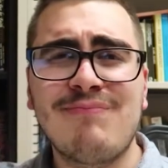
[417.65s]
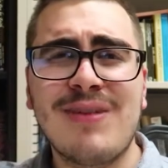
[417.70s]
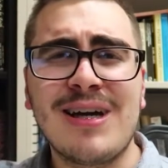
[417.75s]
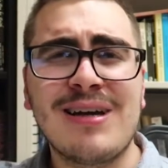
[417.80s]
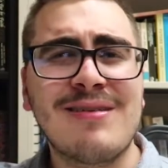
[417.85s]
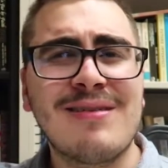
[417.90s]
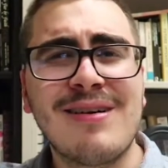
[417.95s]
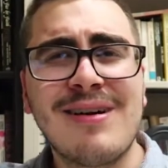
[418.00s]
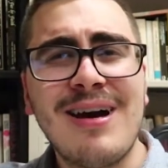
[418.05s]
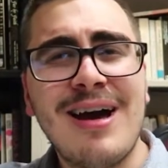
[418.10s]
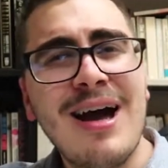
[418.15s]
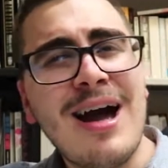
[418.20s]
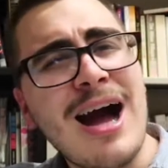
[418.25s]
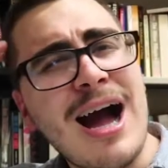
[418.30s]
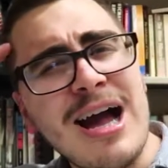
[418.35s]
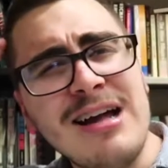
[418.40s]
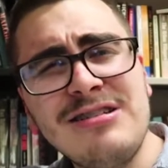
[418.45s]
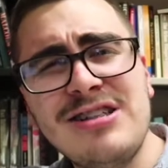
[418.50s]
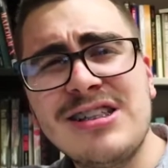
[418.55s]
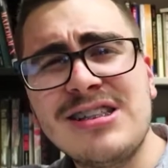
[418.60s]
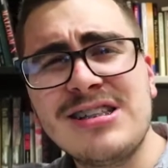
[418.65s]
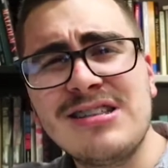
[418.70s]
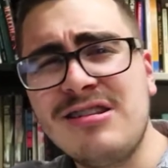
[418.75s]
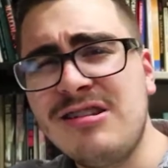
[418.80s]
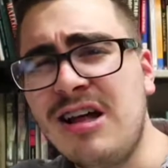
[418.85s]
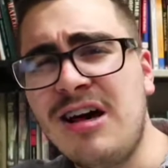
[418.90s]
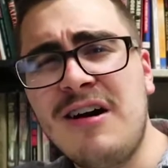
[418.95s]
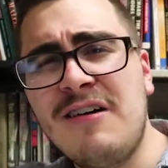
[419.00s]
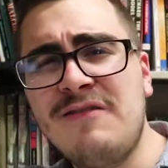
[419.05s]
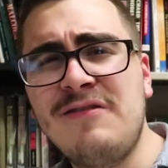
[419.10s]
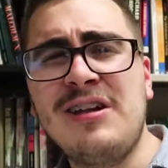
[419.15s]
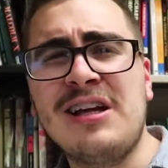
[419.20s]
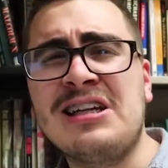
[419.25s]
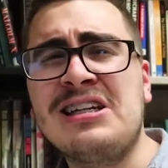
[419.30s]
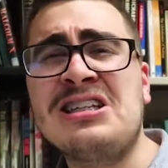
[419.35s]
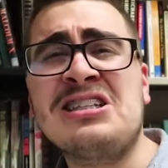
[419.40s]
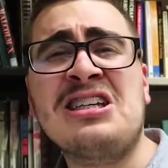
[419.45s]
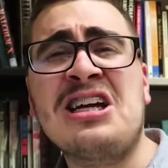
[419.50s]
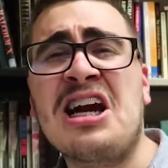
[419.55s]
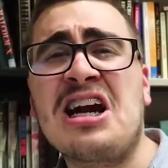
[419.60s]
Like I just loved
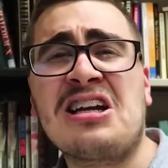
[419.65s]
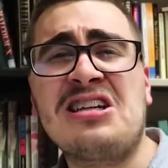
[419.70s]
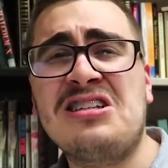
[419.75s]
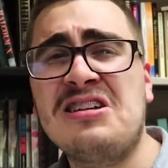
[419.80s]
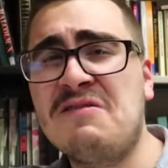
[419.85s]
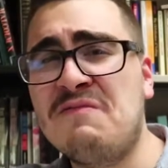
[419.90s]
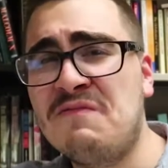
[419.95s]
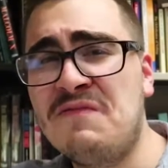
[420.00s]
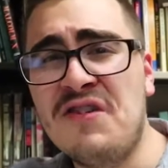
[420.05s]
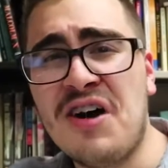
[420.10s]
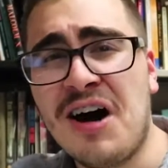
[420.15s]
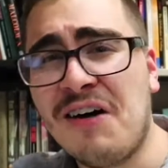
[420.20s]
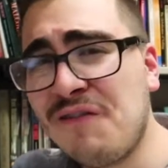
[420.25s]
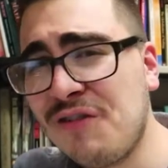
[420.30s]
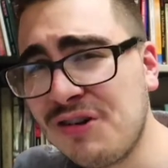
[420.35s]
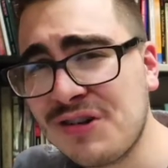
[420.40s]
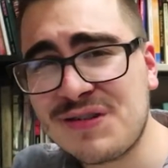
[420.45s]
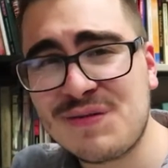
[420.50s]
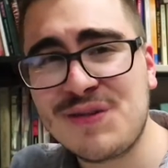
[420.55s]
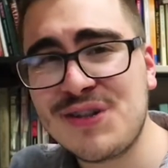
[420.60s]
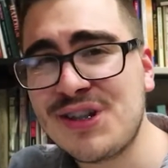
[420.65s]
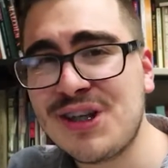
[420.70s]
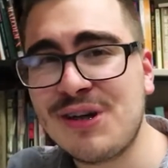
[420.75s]
like detective novels for